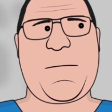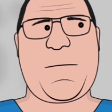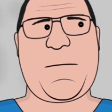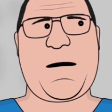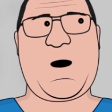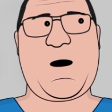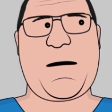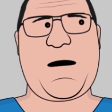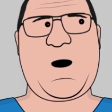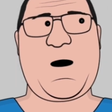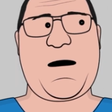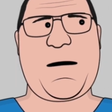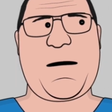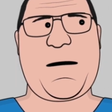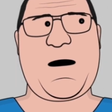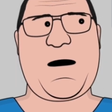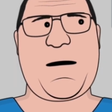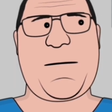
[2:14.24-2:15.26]
I'm
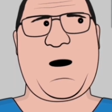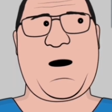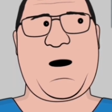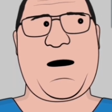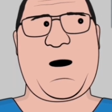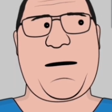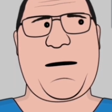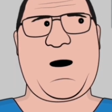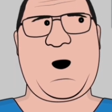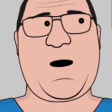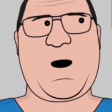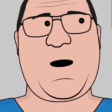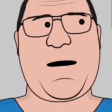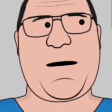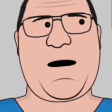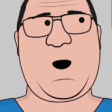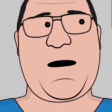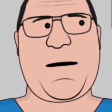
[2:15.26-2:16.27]
broadcasting live to the
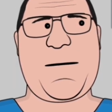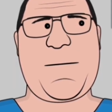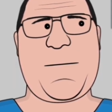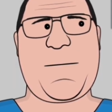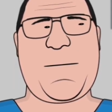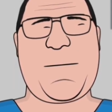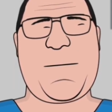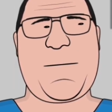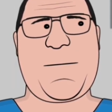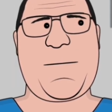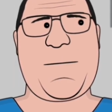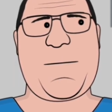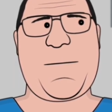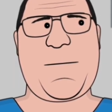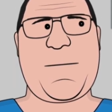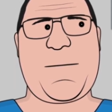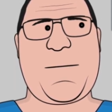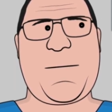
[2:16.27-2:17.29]
nation.
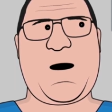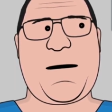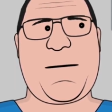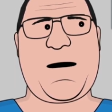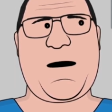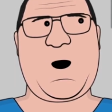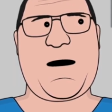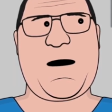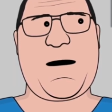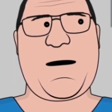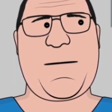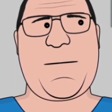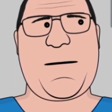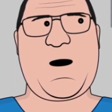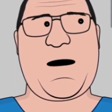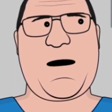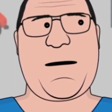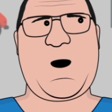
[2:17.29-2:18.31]
Actually,
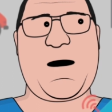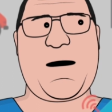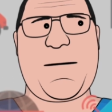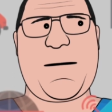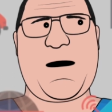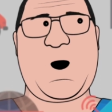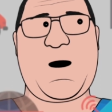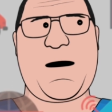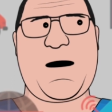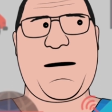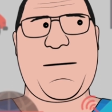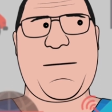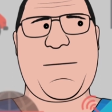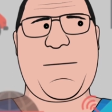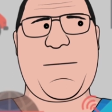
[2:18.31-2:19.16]
the whole planet.